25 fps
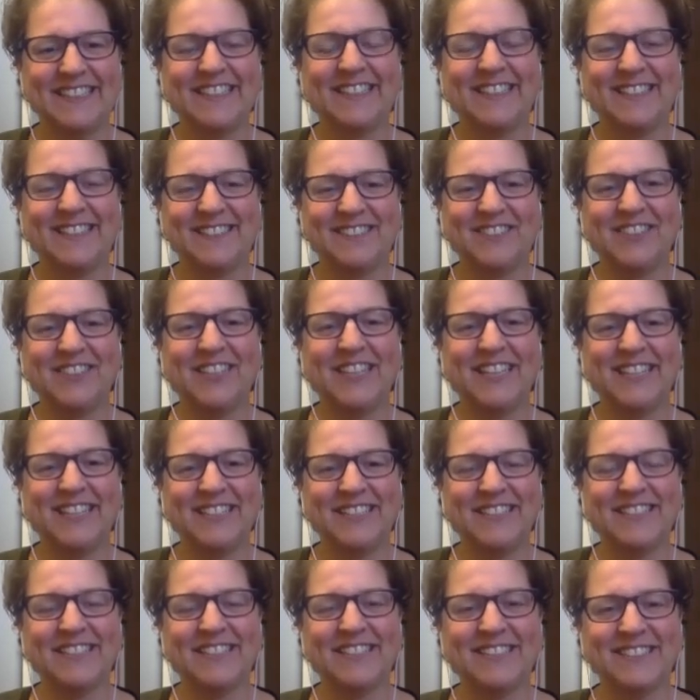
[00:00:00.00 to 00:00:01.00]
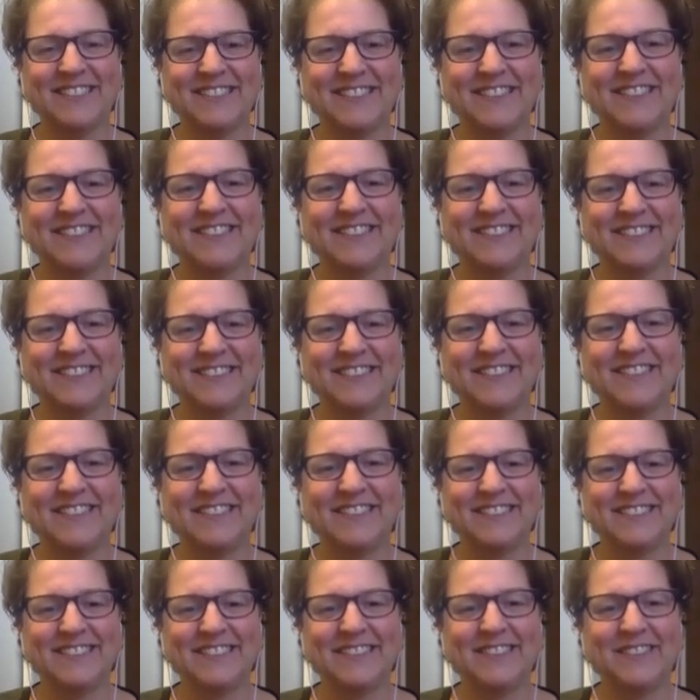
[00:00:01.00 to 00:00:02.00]
All right.
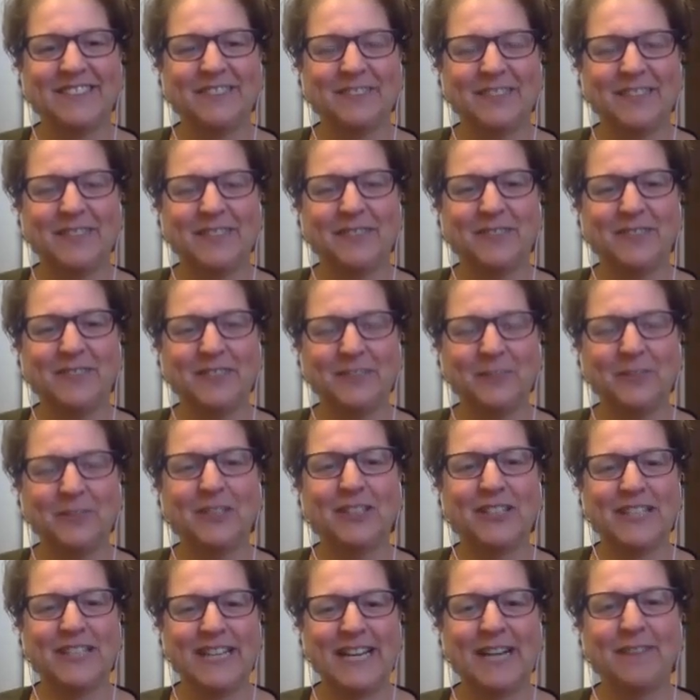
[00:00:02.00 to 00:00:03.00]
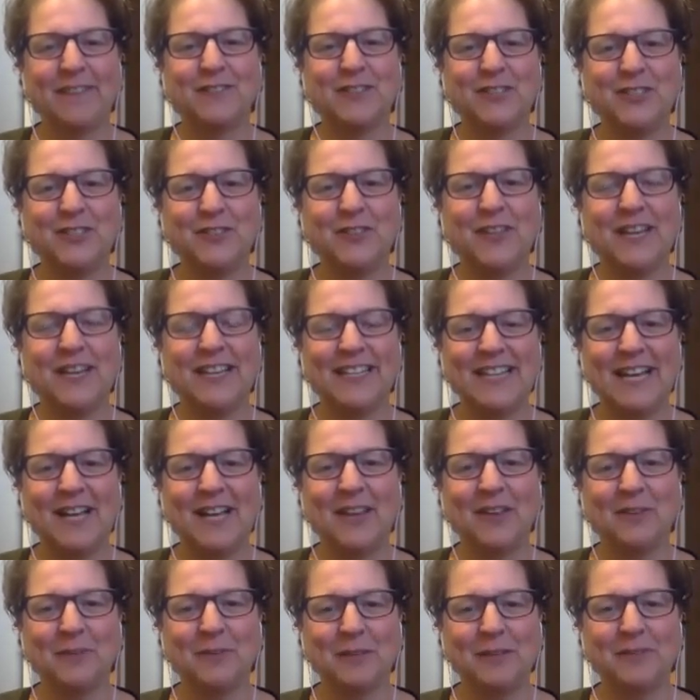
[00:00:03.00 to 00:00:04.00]
Well, we're going to have to do that now
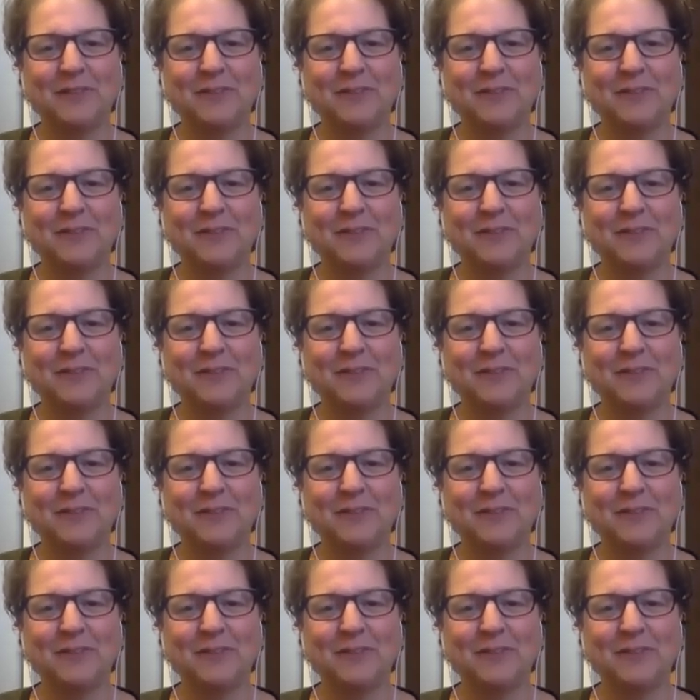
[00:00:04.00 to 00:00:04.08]
that we've